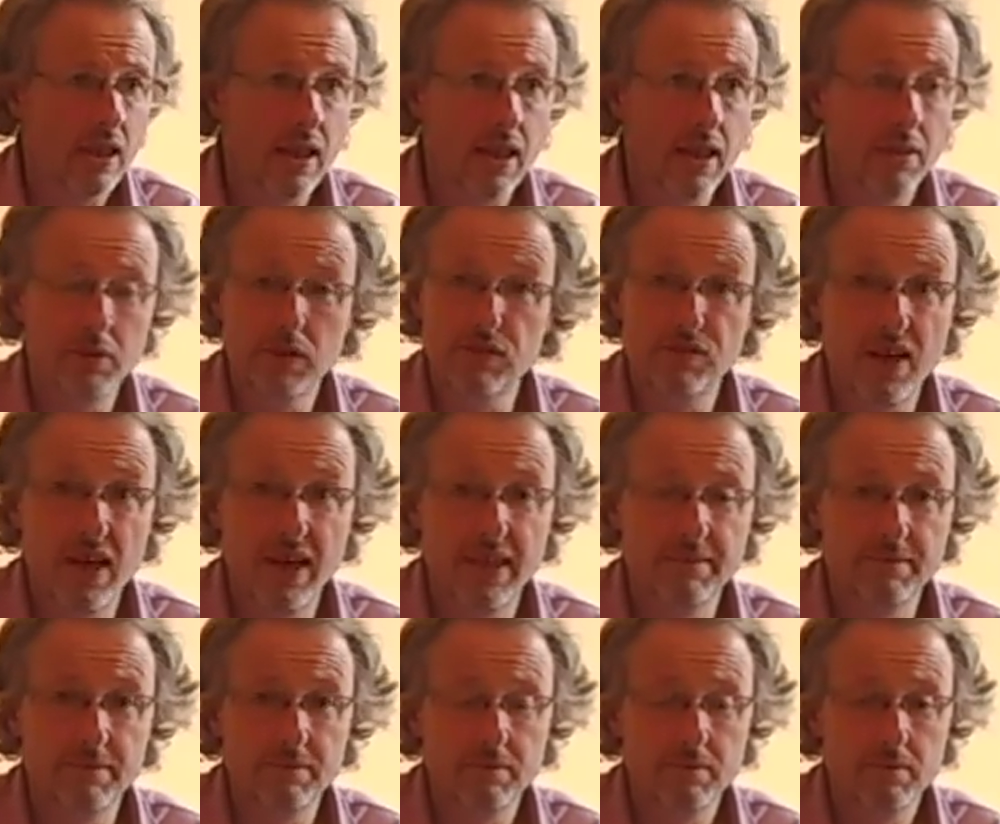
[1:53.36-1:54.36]
it was fine.
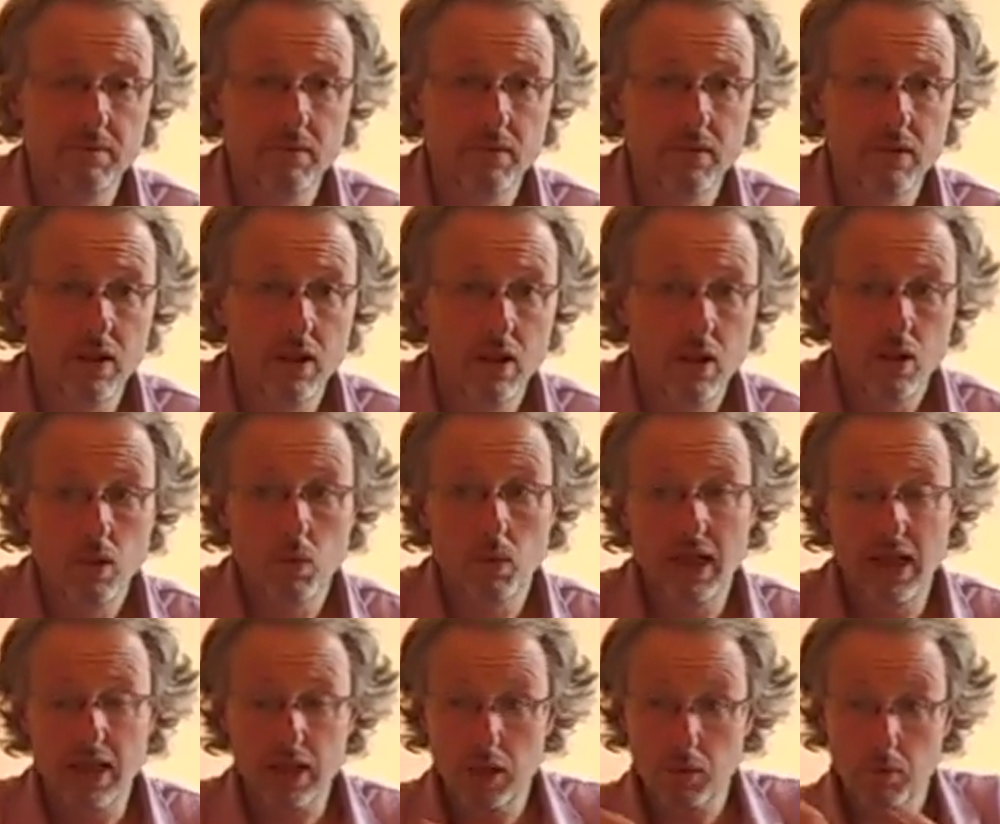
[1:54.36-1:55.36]
Well, actually